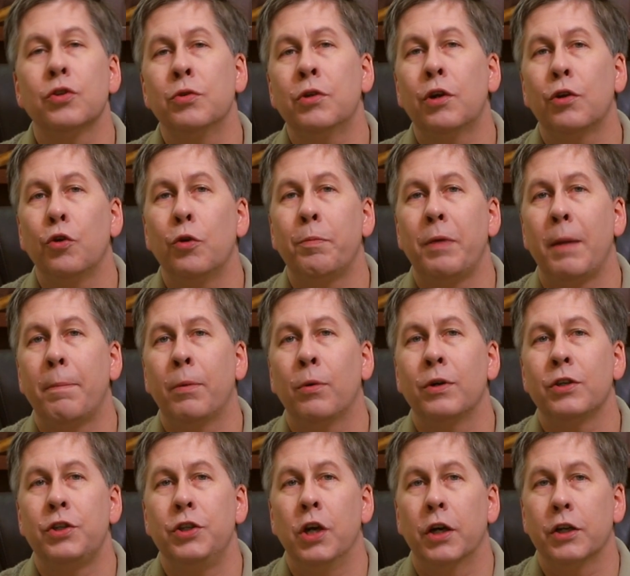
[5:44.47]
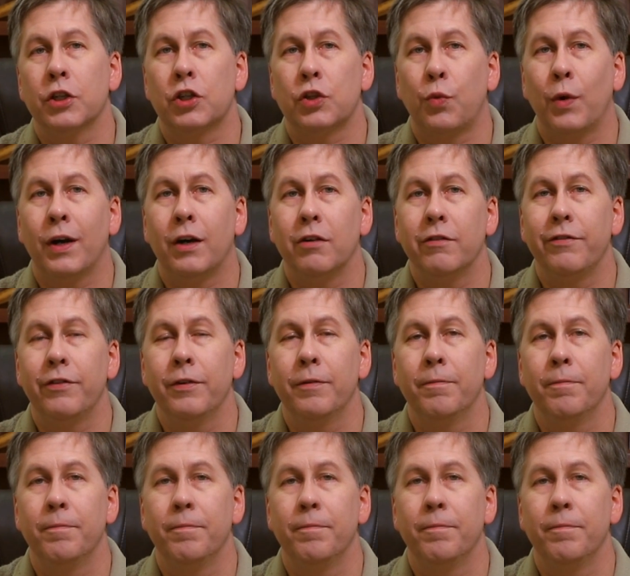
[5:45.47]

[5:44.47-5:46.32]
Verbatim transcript: to include people as young as 12.